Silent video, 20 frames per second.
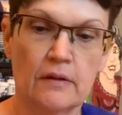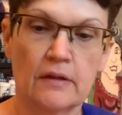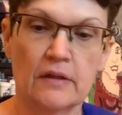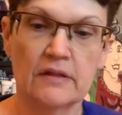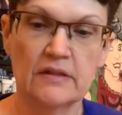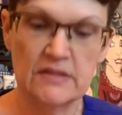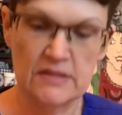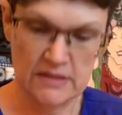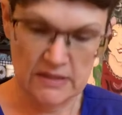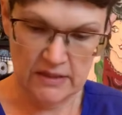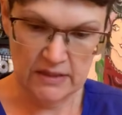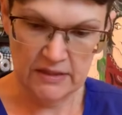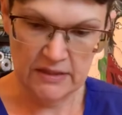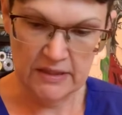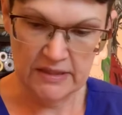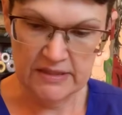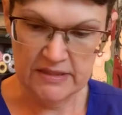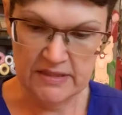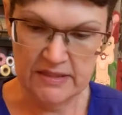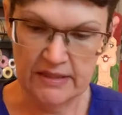And it's going to
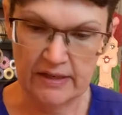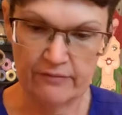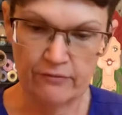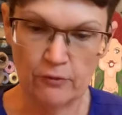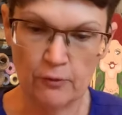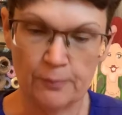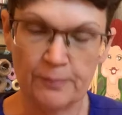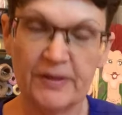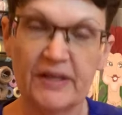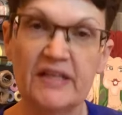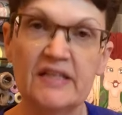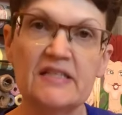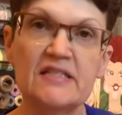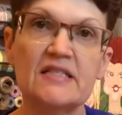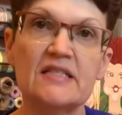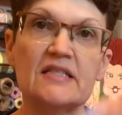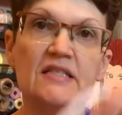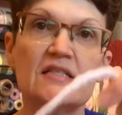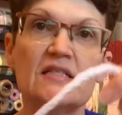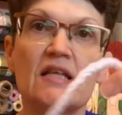need several
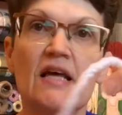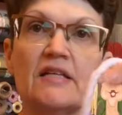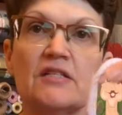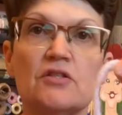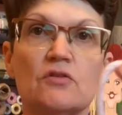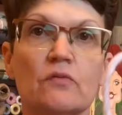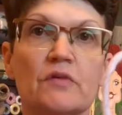pieces. That's the